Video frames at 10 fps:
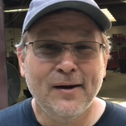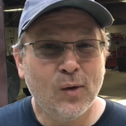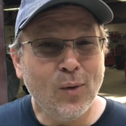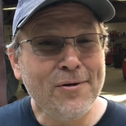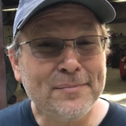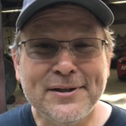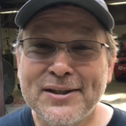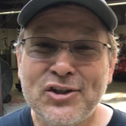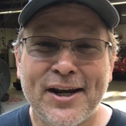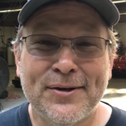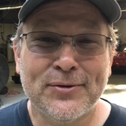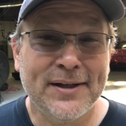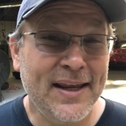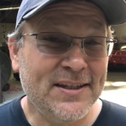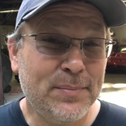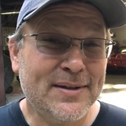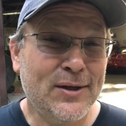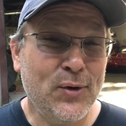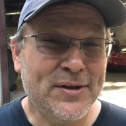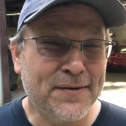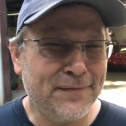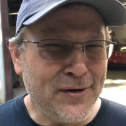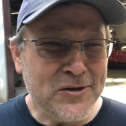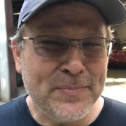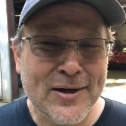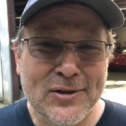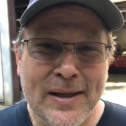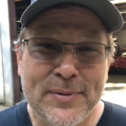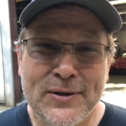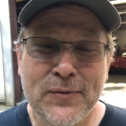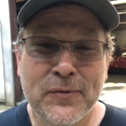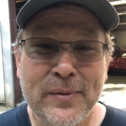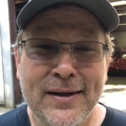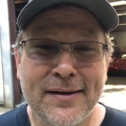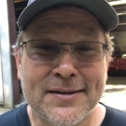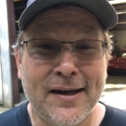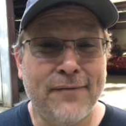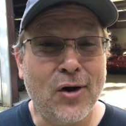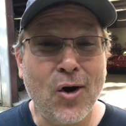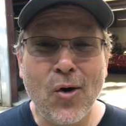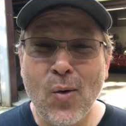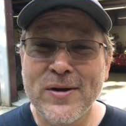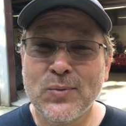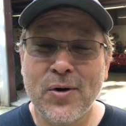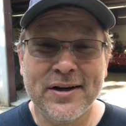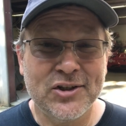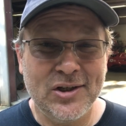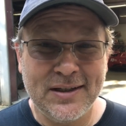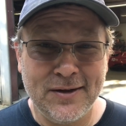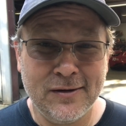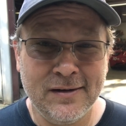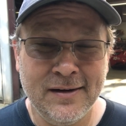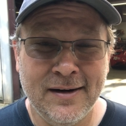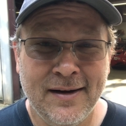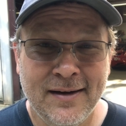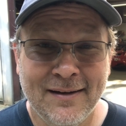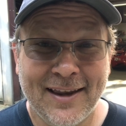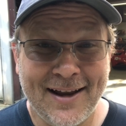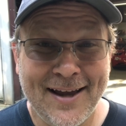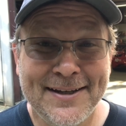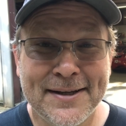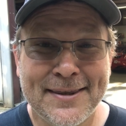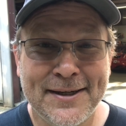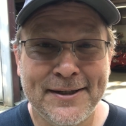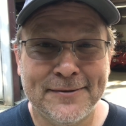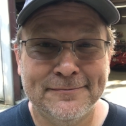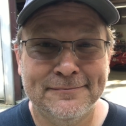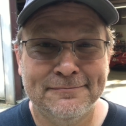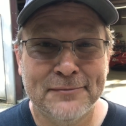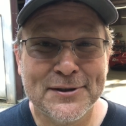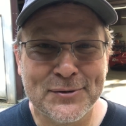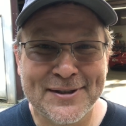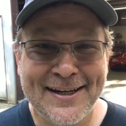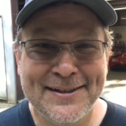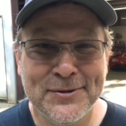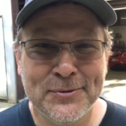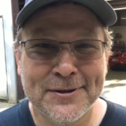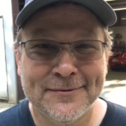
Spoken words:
Welcome to the channel. Today's episode is a very special episode for me because I've always wanted a GT-R and I did a thing. So stay tuned.